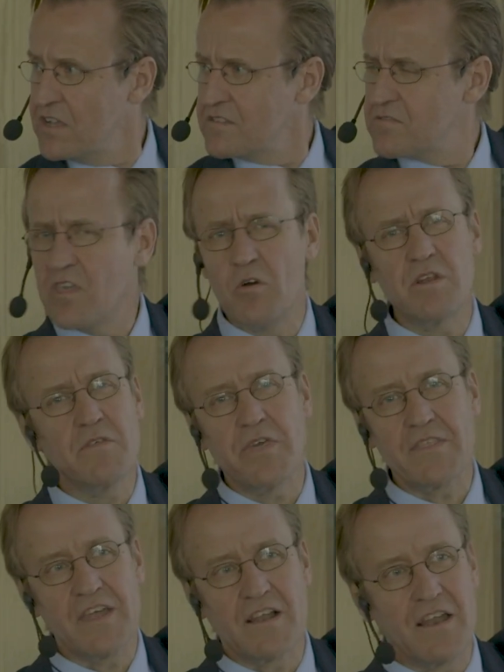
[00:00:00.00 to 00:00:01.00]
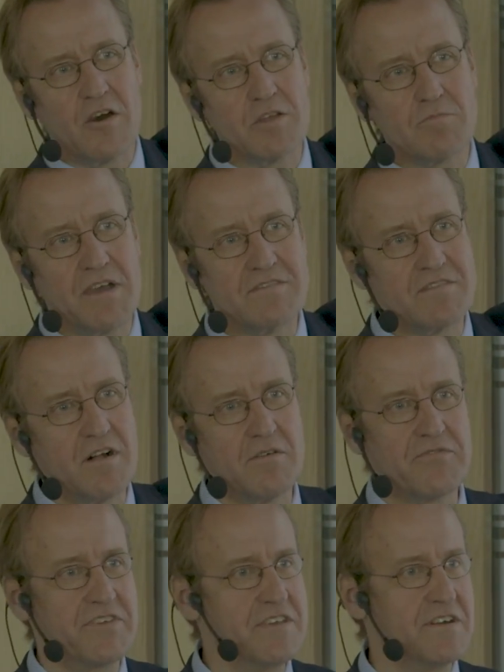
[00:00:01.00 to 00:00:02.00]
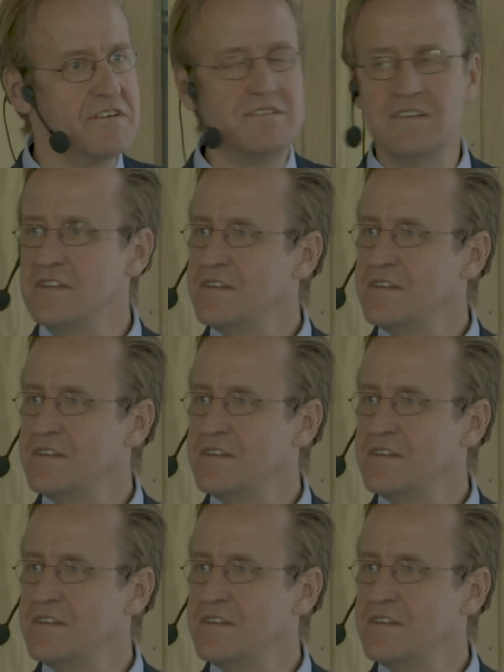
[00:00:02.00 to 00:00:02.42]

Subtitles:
So the only thing that allowed myself here,